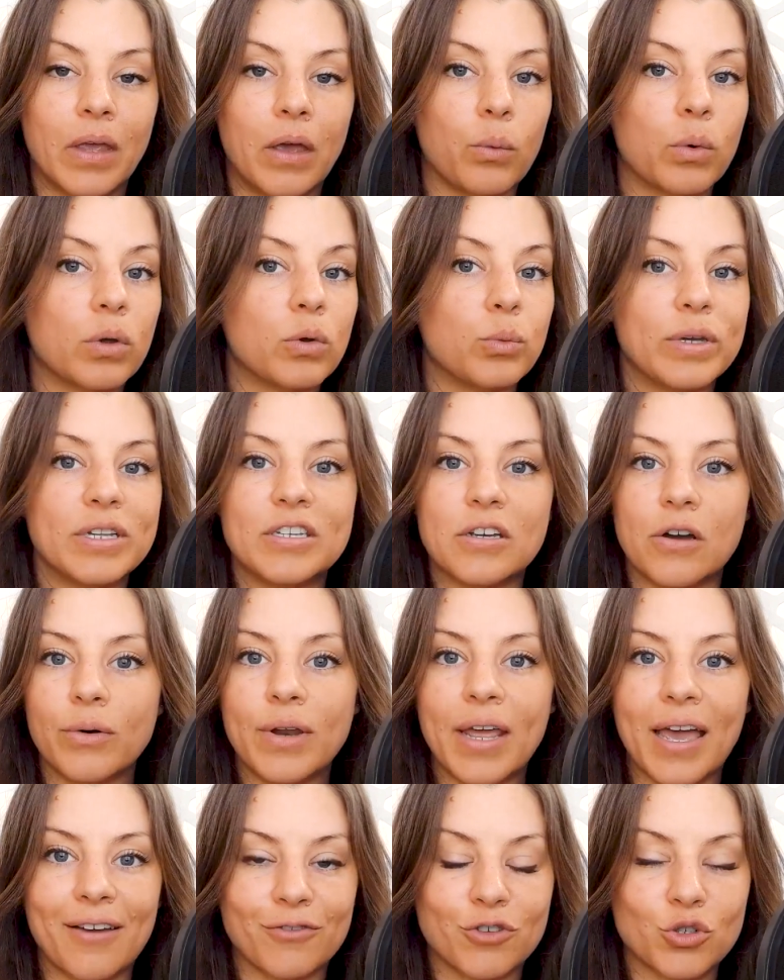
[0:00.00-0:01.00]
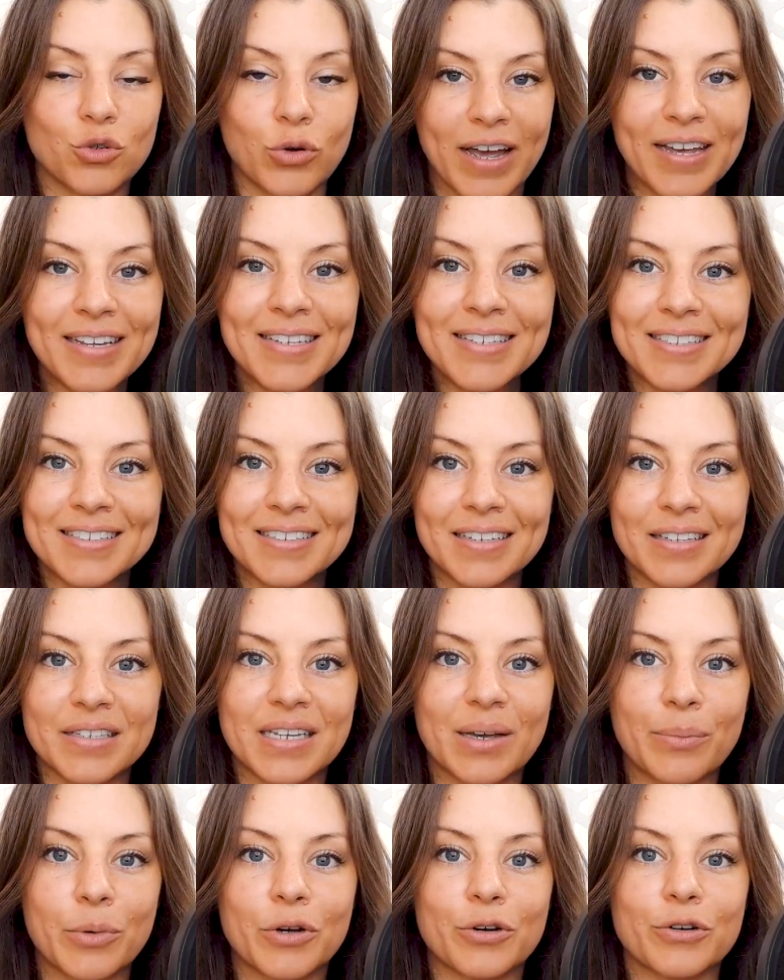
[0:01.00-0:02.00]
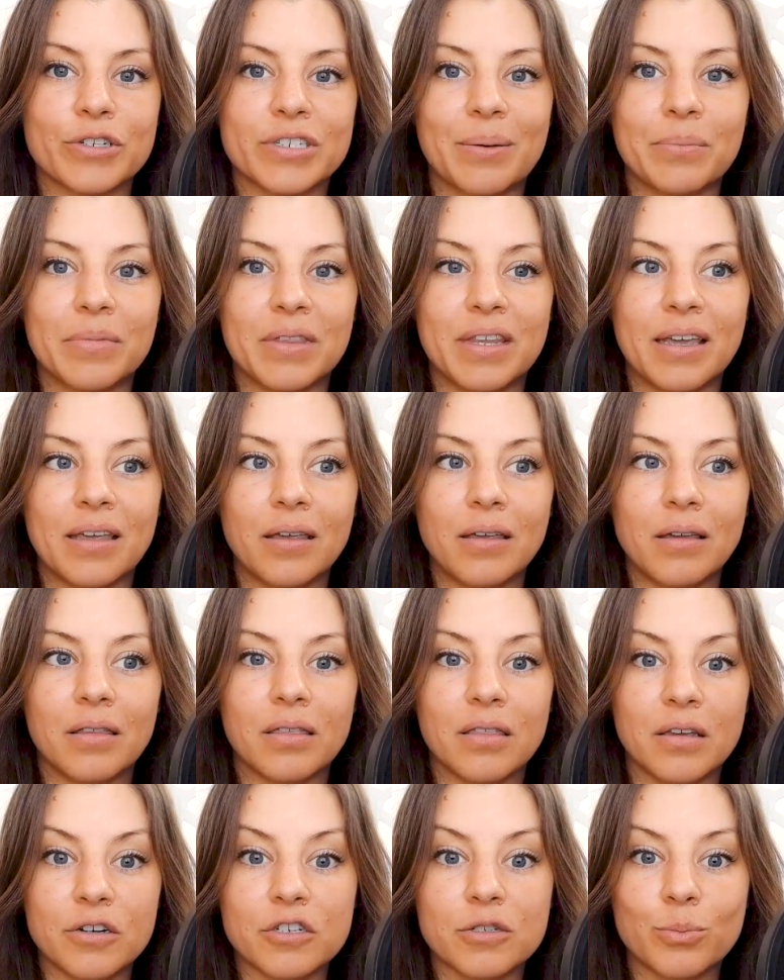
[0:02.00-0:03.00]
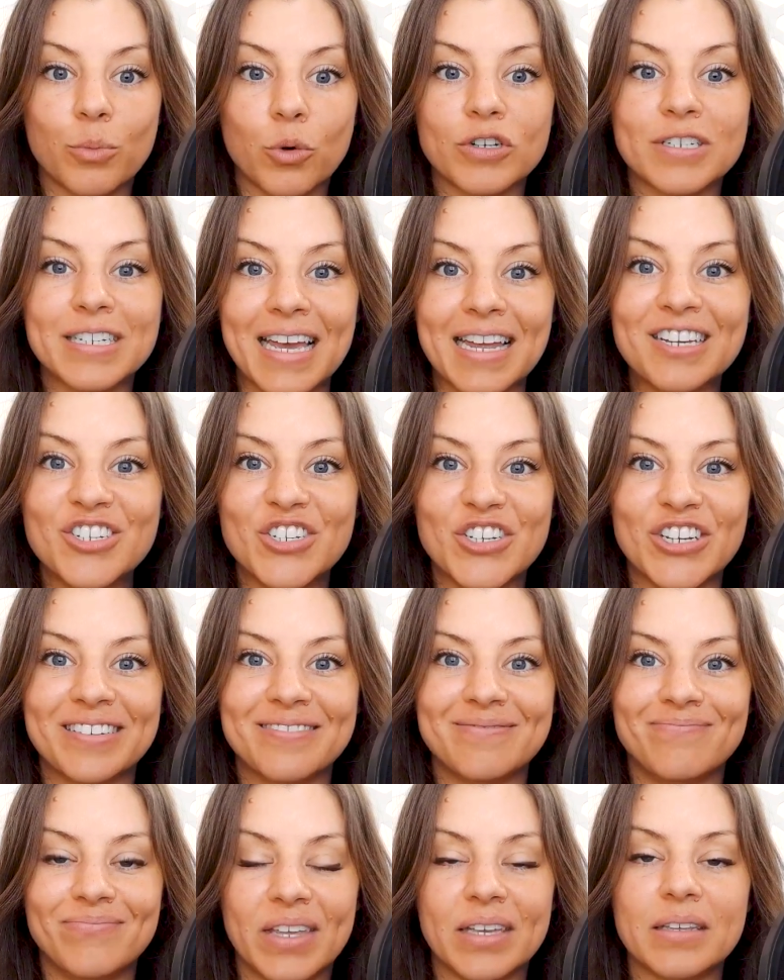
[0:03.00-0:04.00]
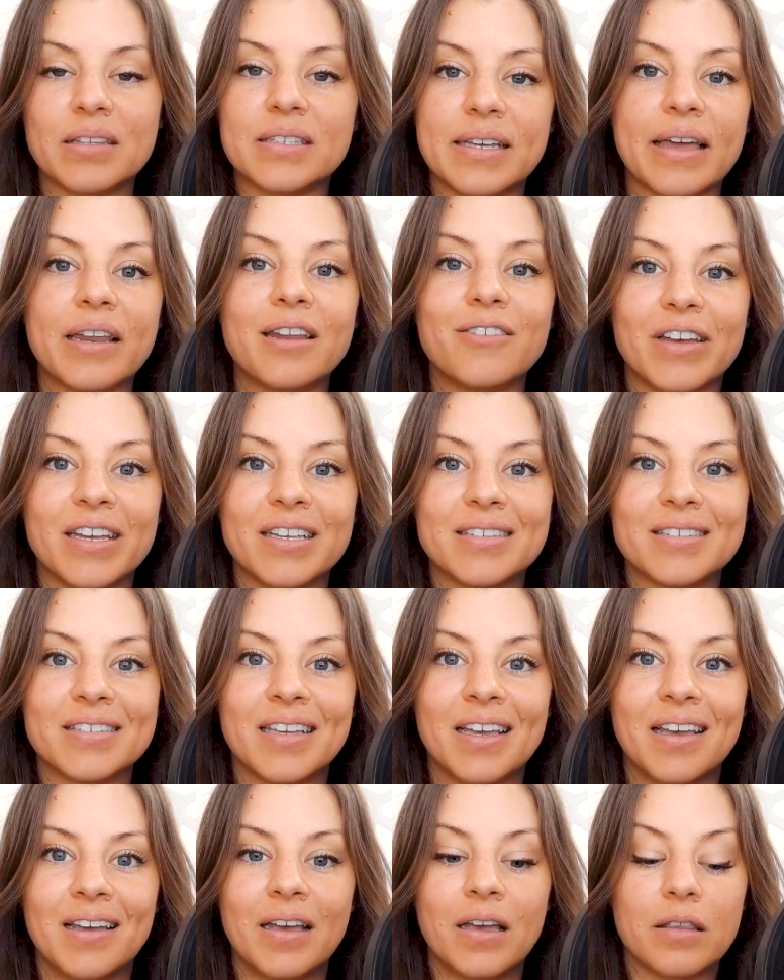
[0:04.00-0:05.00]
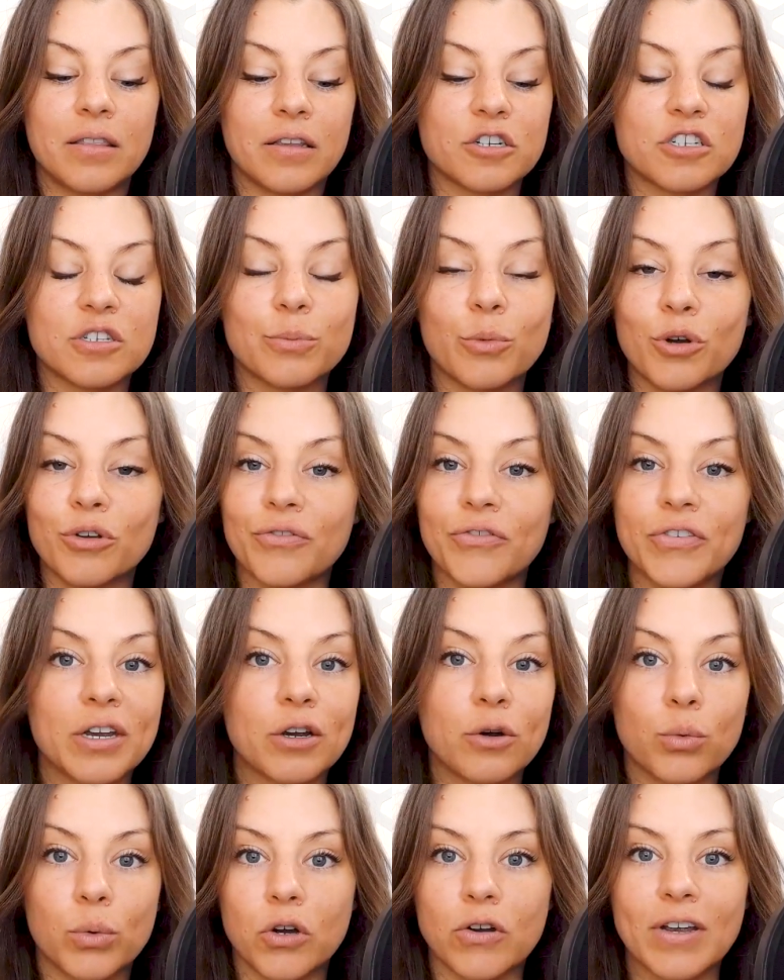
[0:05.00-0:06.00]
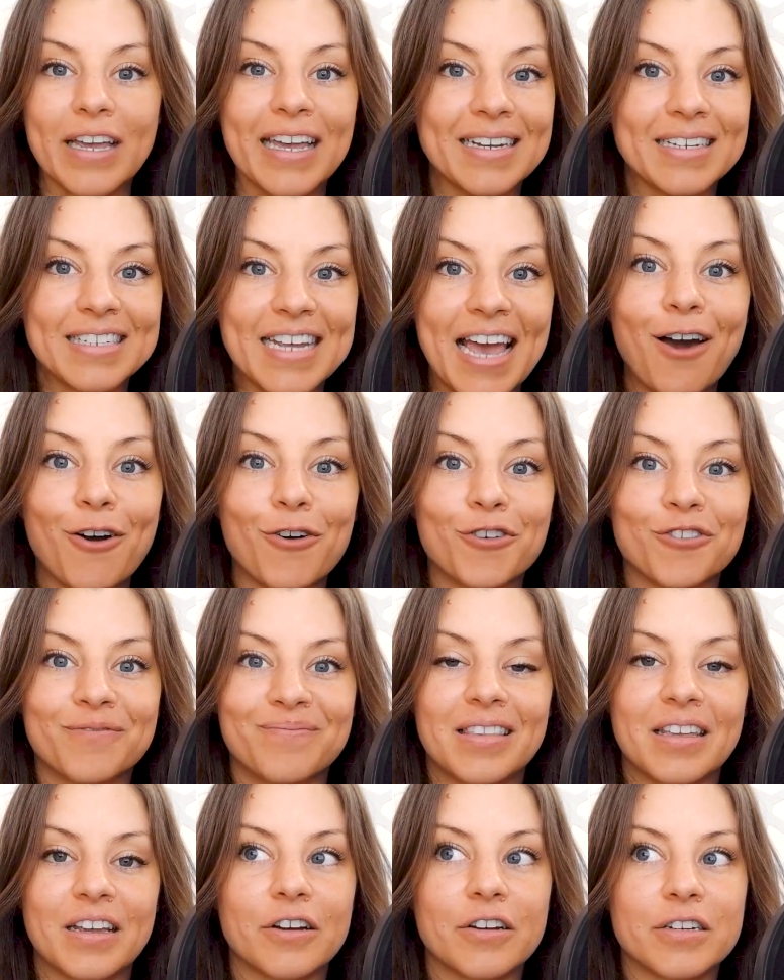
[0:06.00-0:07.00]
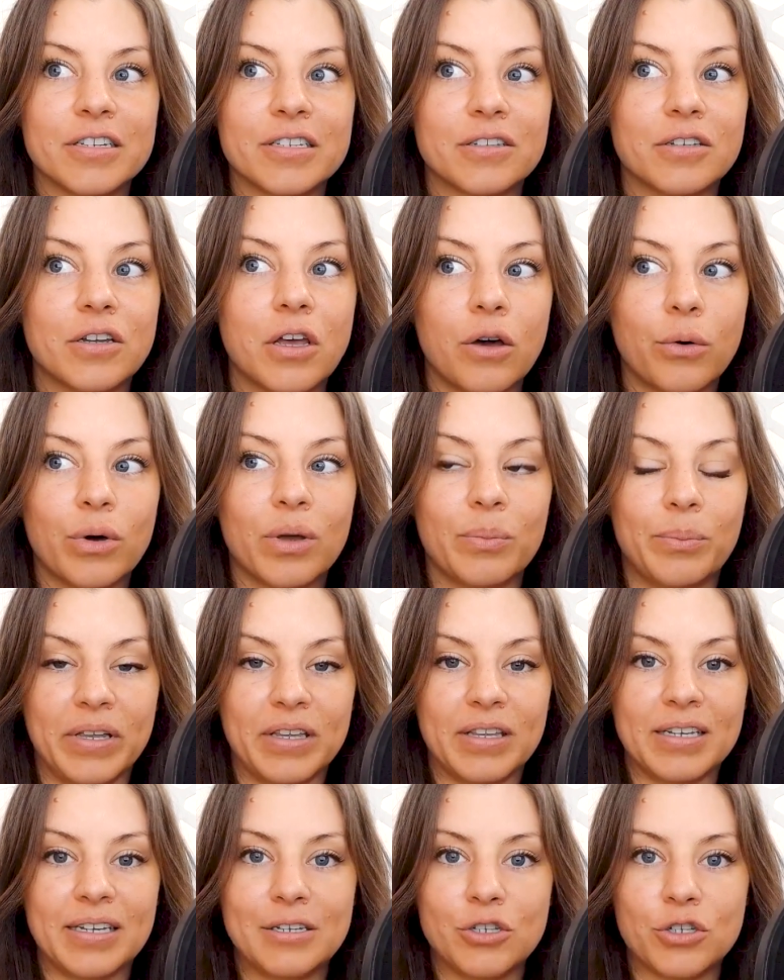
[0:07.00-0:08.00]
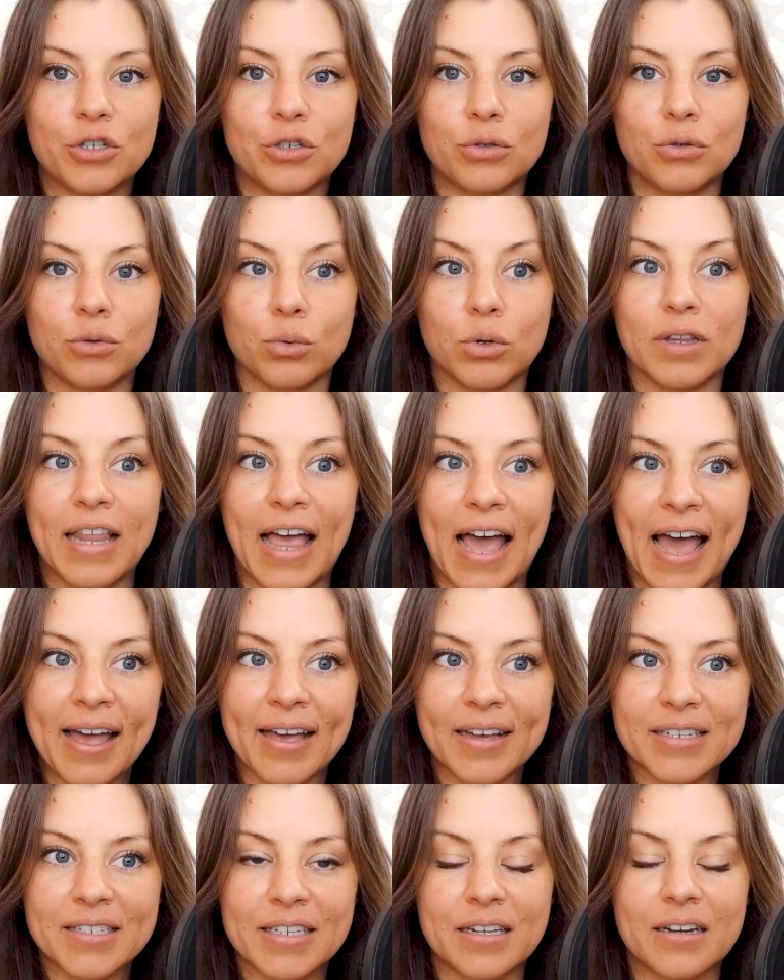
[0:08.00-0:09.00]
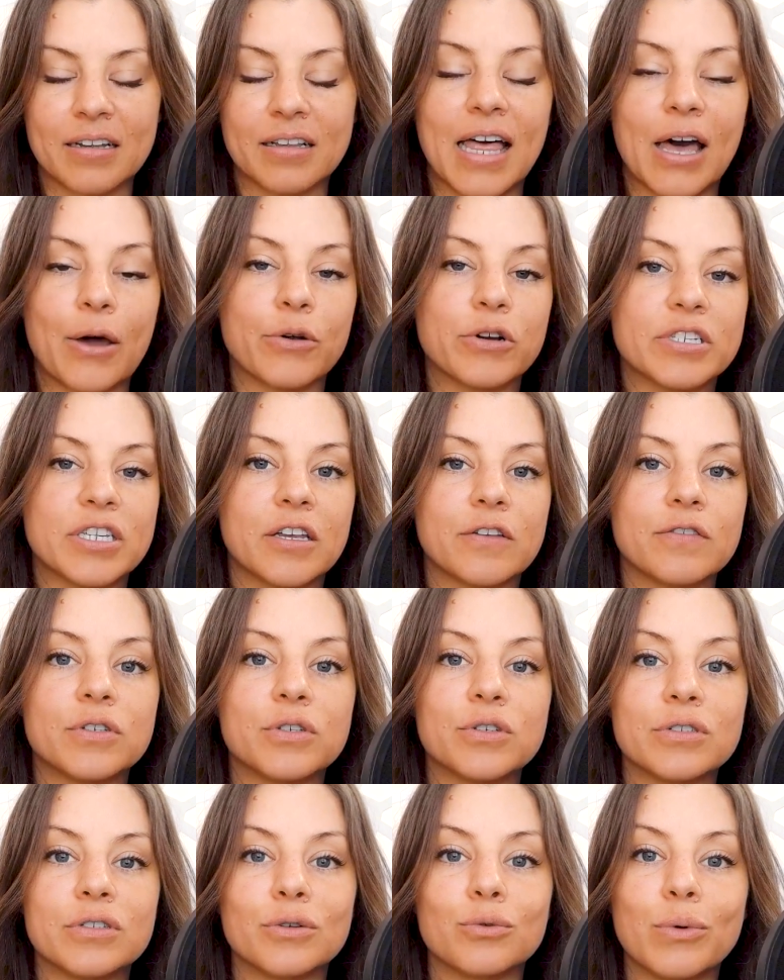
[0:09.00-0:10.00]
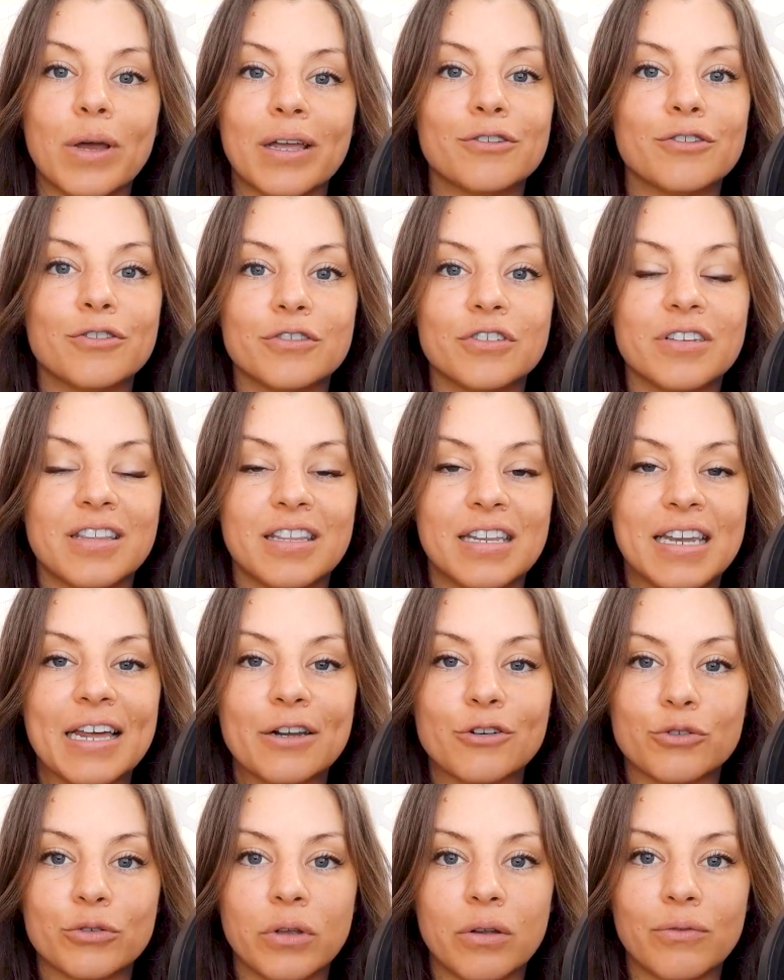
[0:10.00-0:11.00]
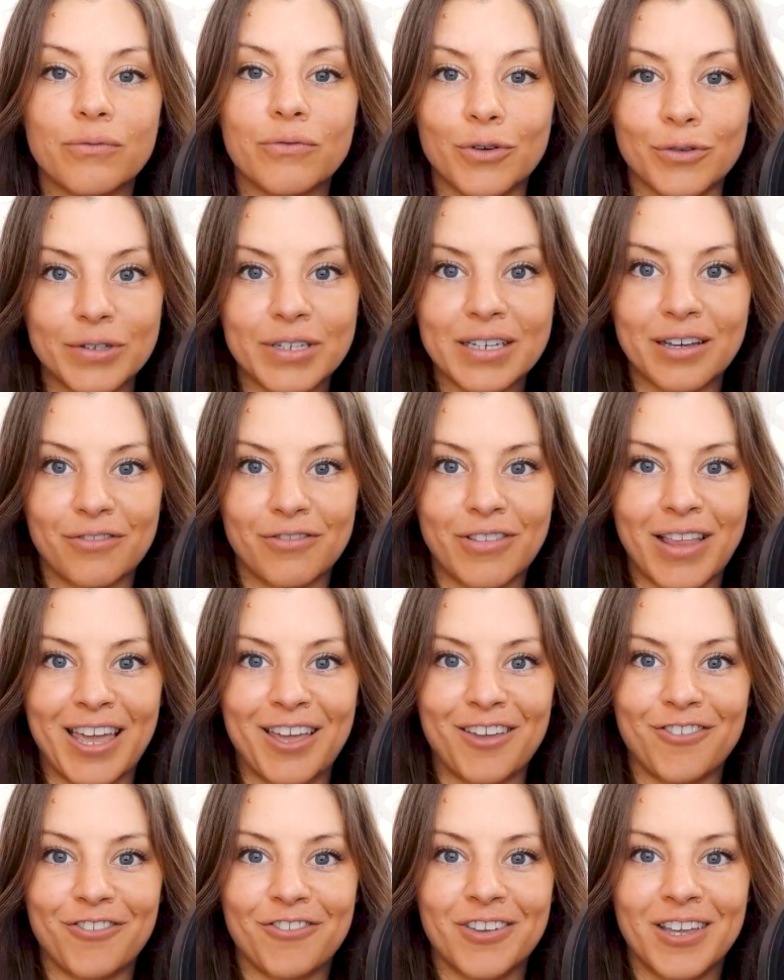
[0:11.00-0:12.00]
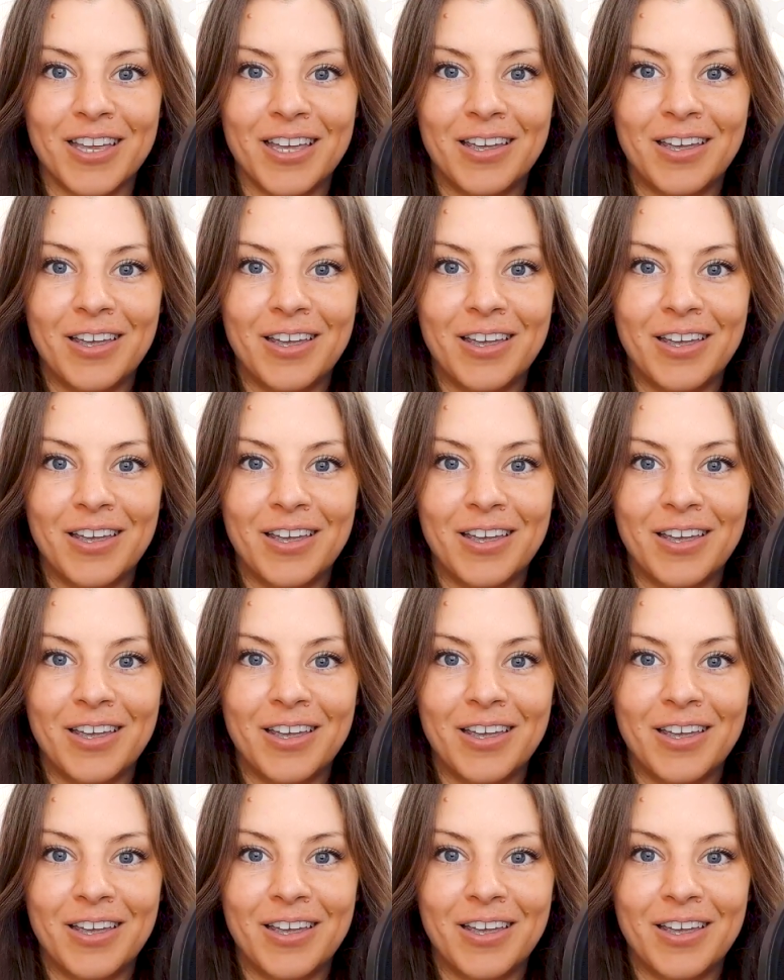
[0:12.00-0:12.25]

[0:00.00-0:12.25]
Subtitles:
When we don't have trust in someone or something, there's more tension inside of us. There's more fear, worry, and doubt. There's no ability to relax and allow ourselves to surrender to the natural unfolding of life.